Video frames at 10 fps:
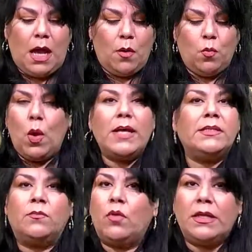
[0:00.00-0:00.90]
I
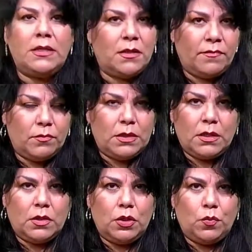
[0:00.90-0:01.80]
wasn't running the, the
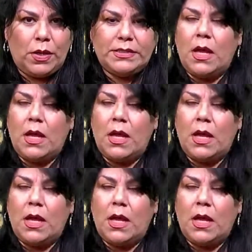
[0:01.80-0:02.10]
good race.